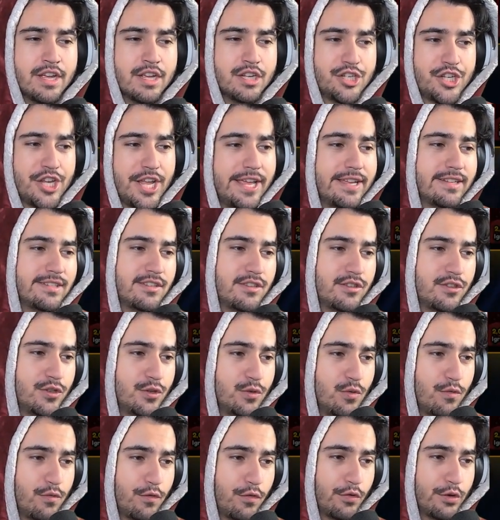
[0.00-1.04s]
chance
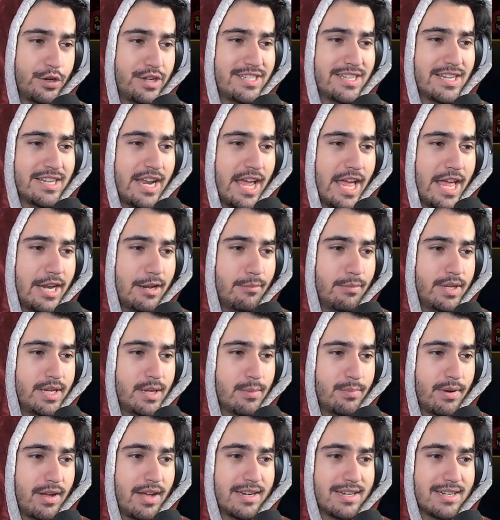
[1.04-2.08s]
to freeze an enemy
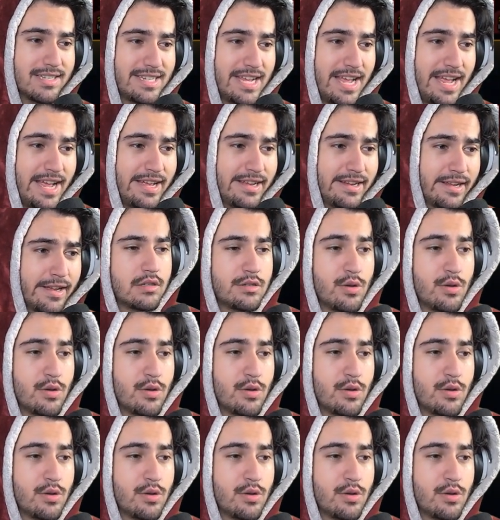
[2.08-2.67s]
upon attack.